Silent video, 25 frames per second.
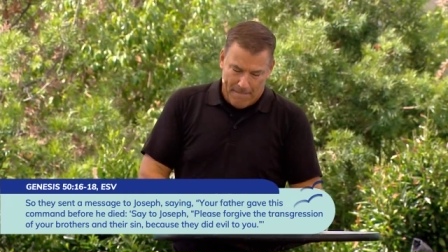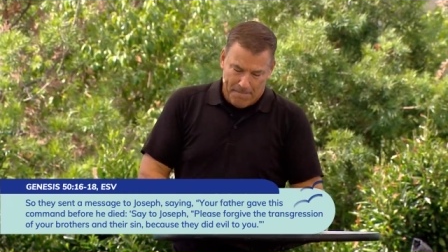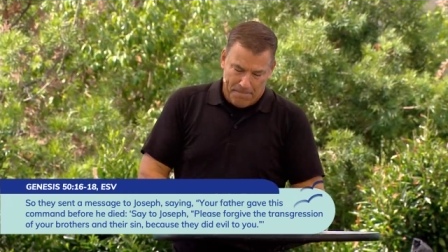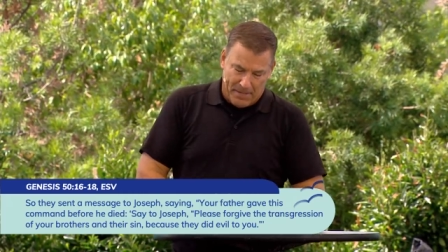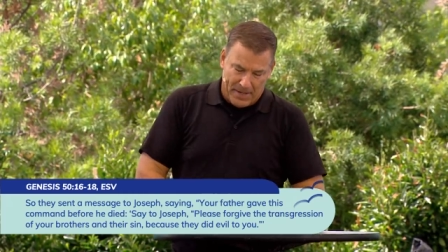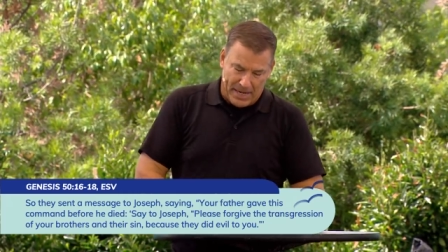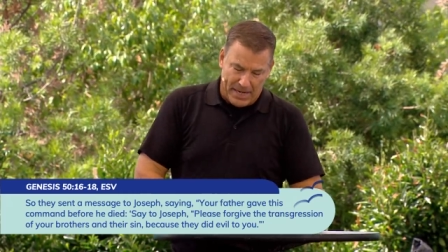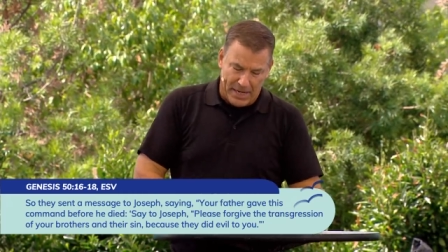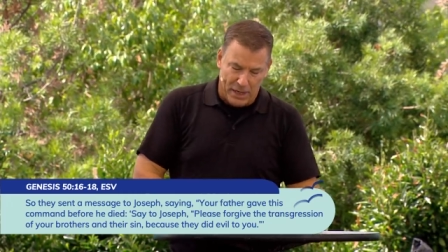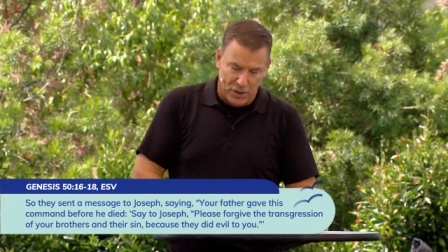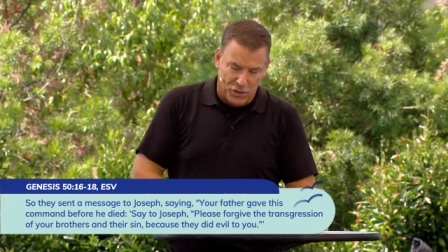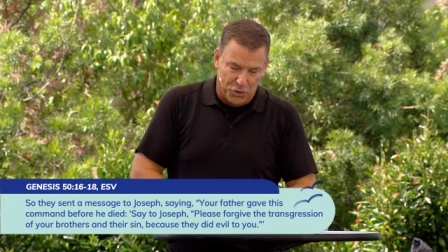
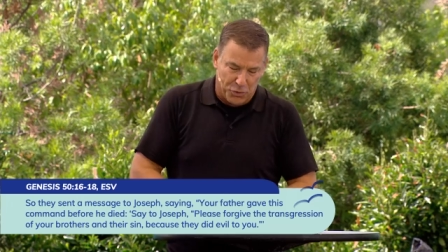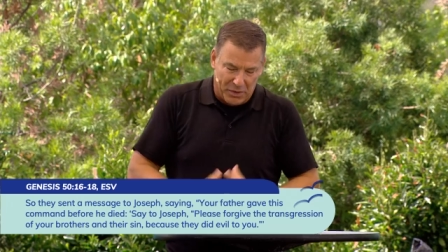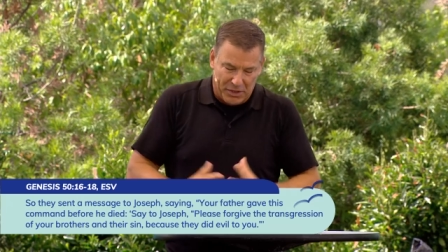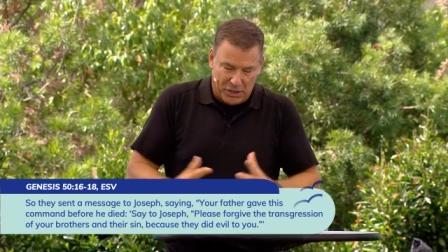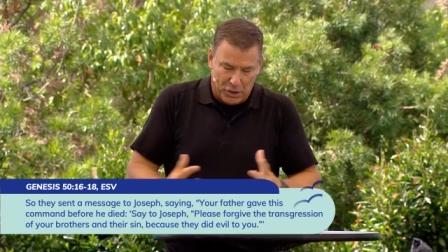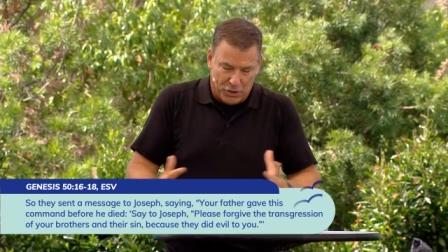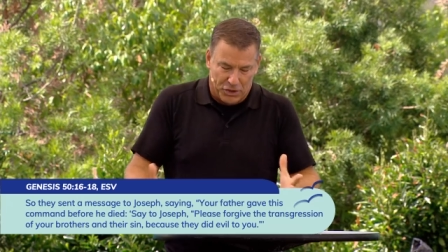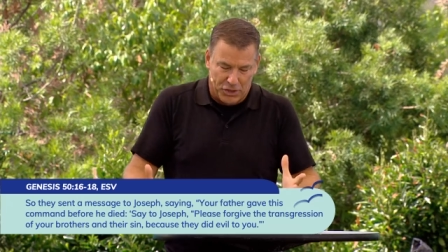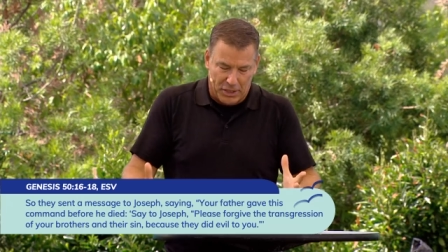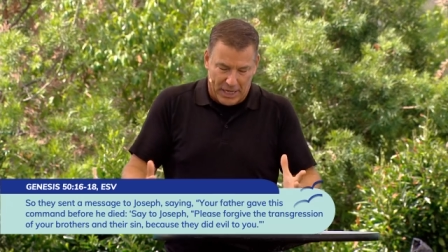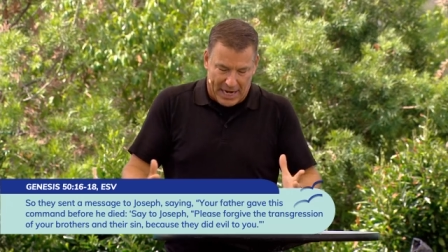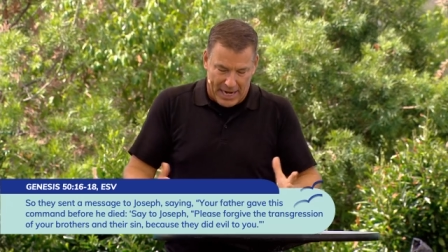And here's what
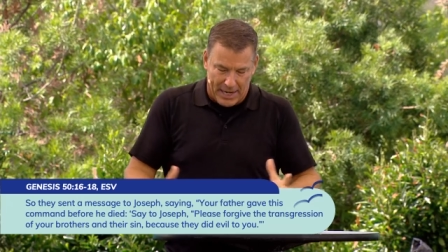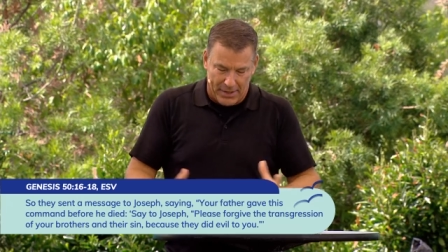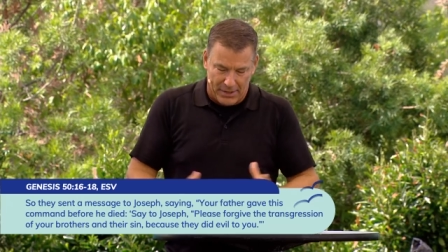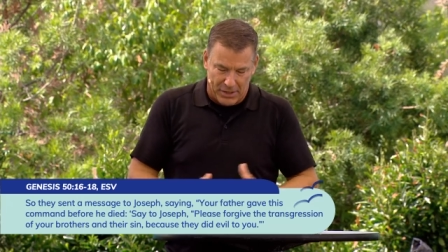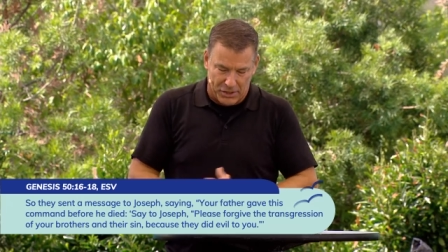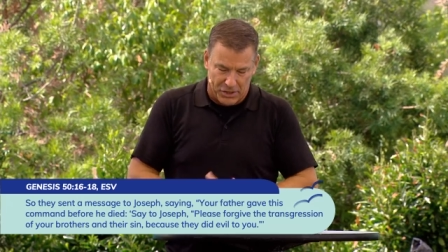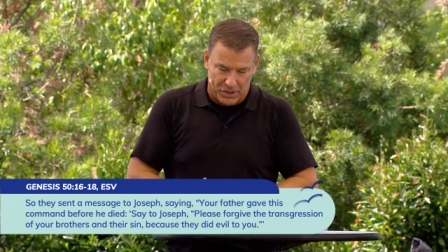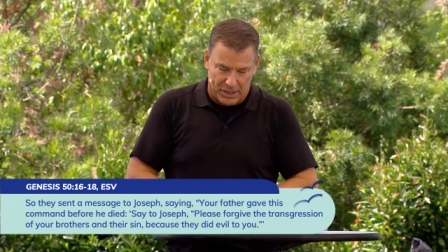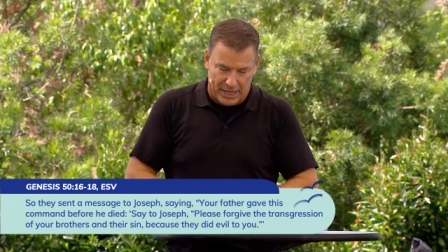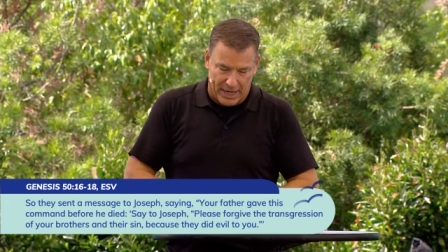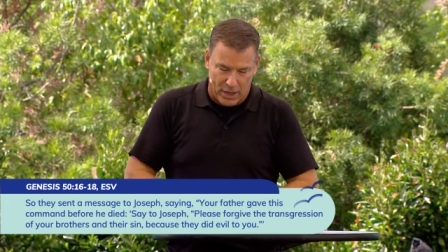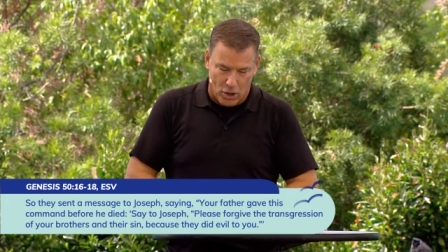they're saying they're
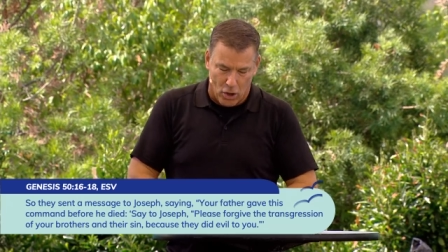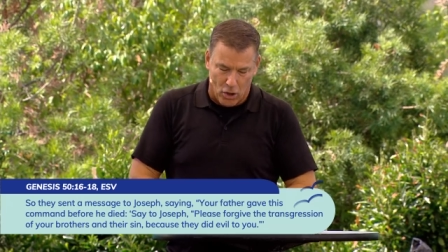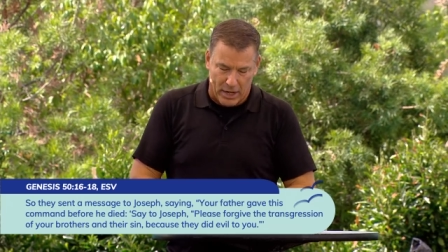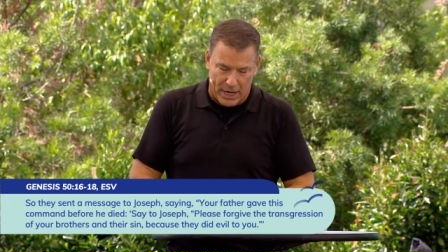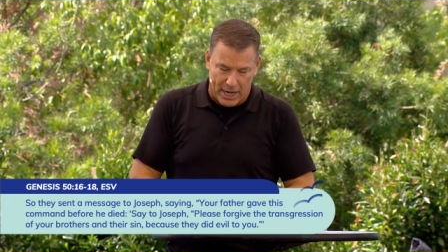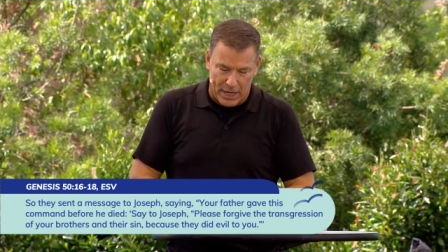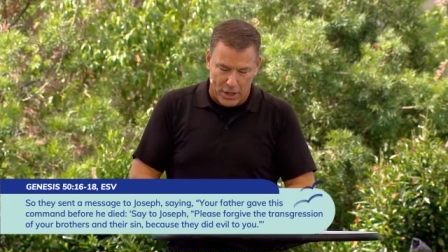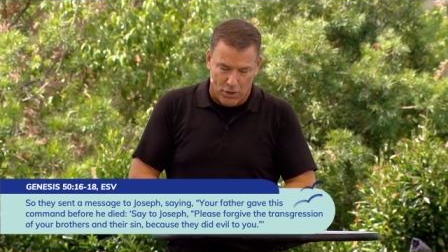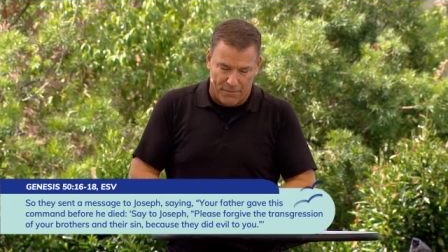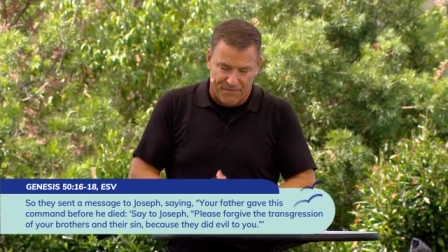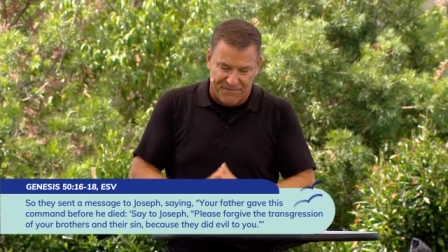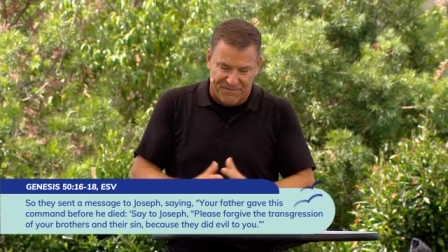saying, Okay,
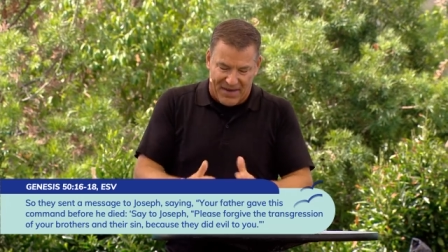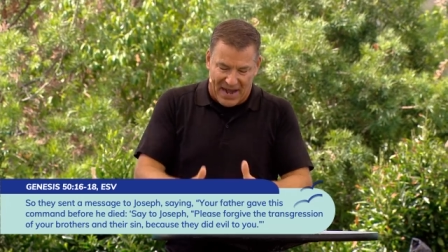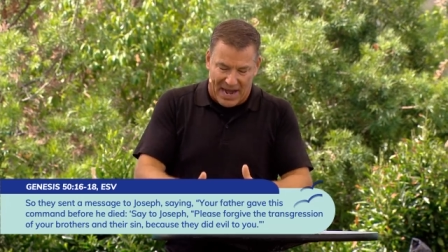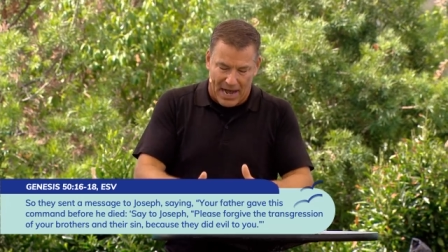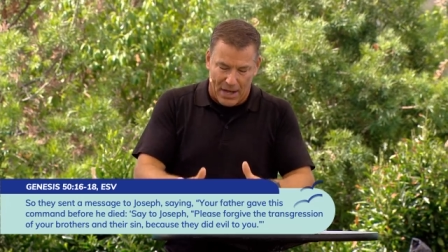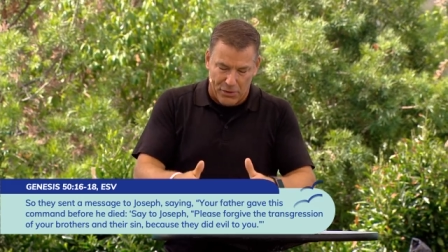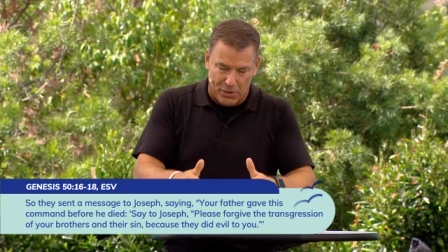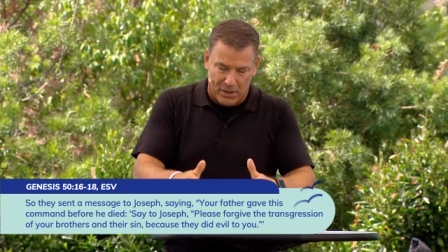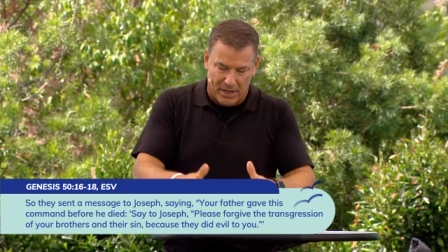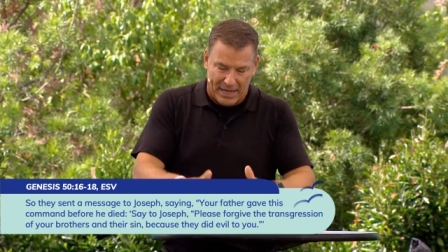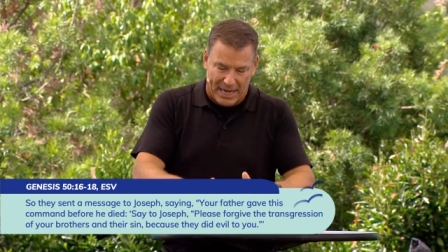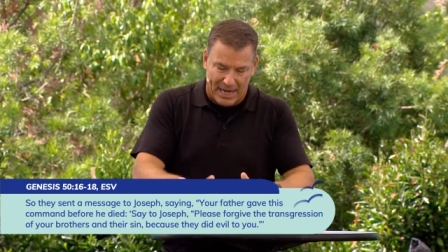your
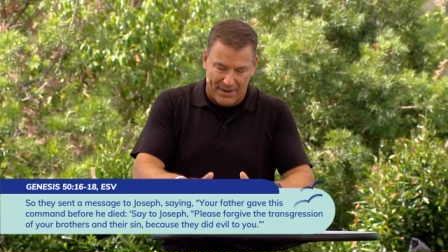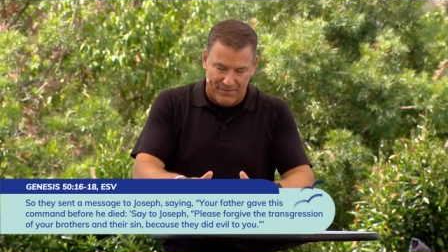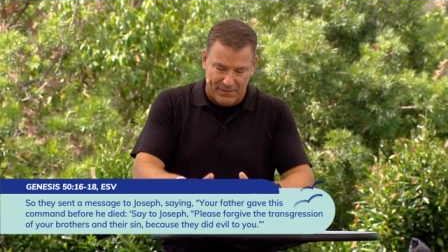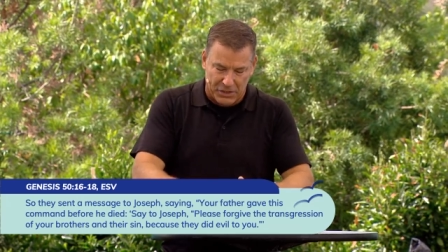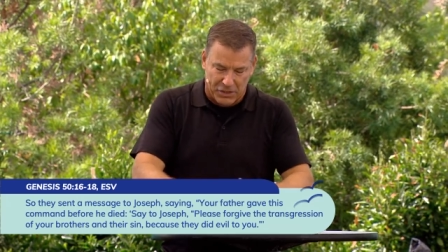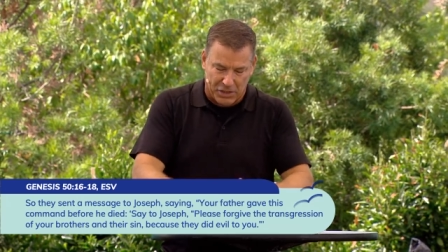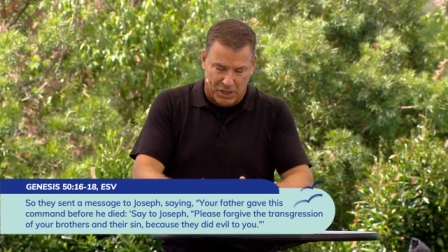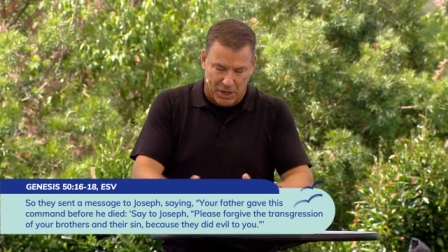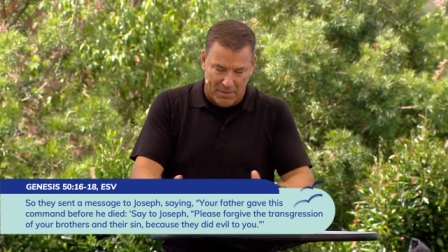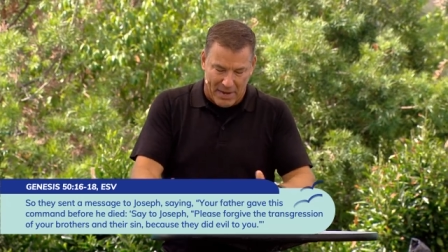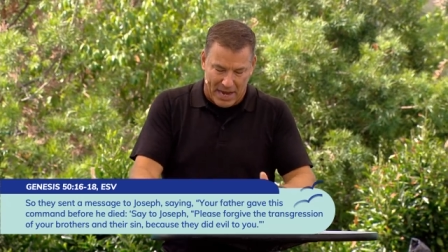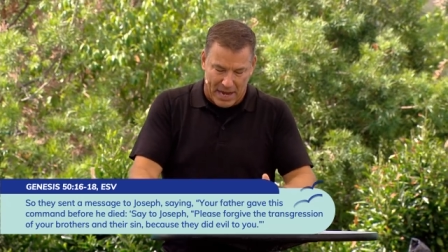father gave this
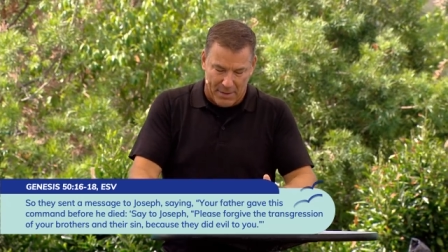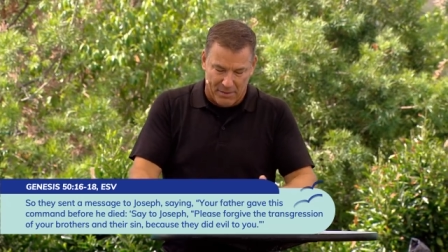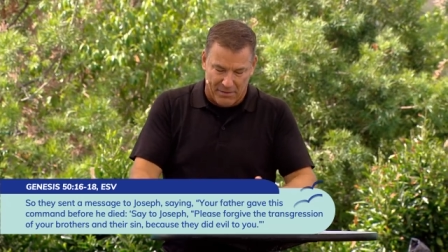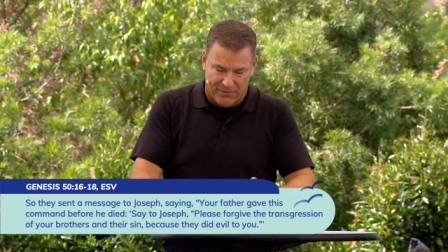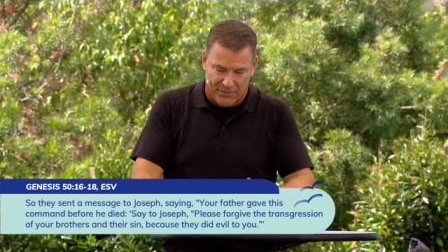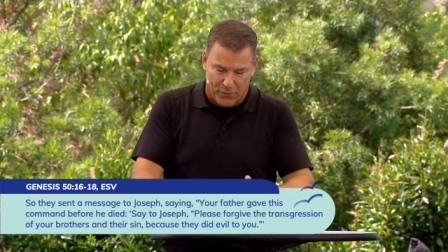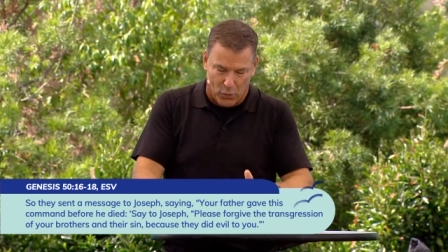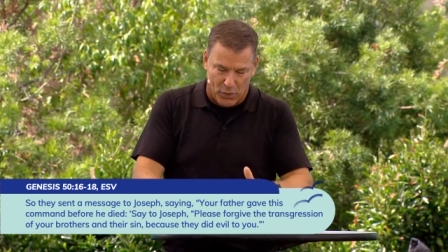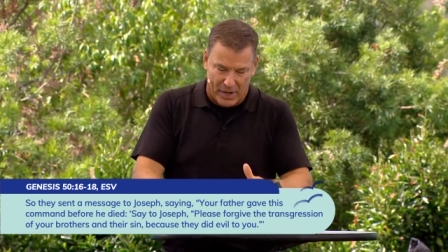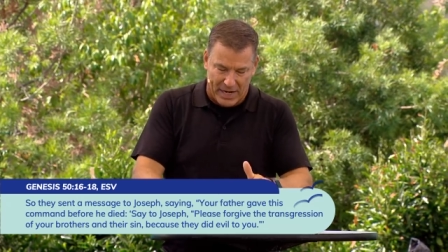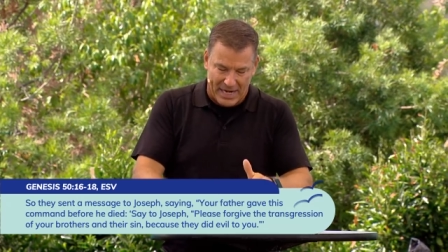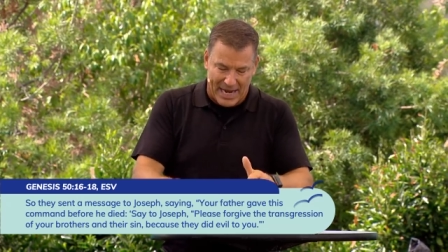command
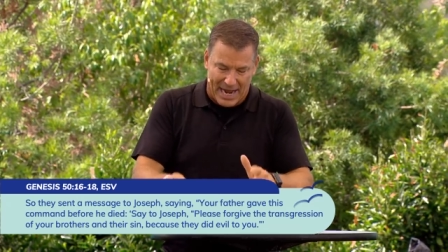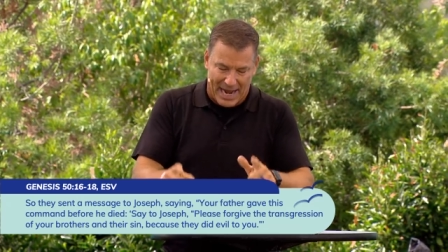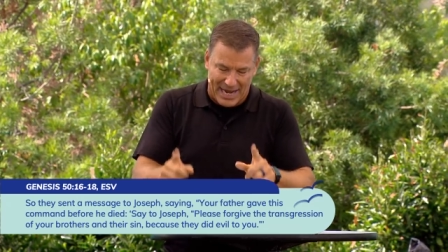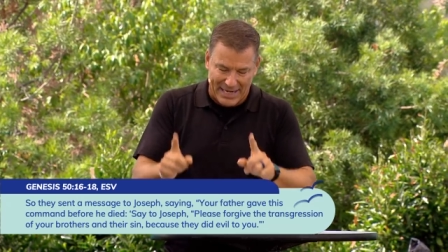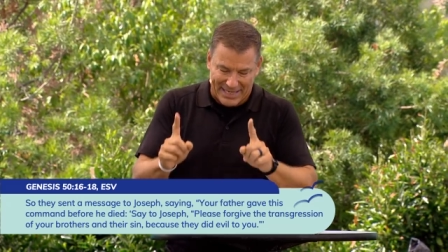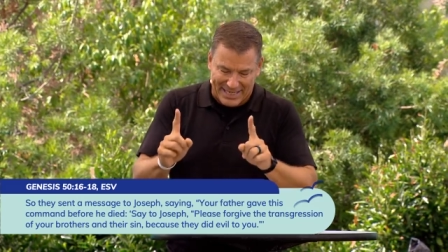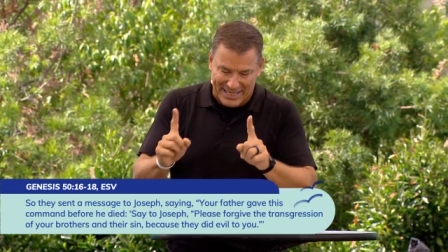before he died.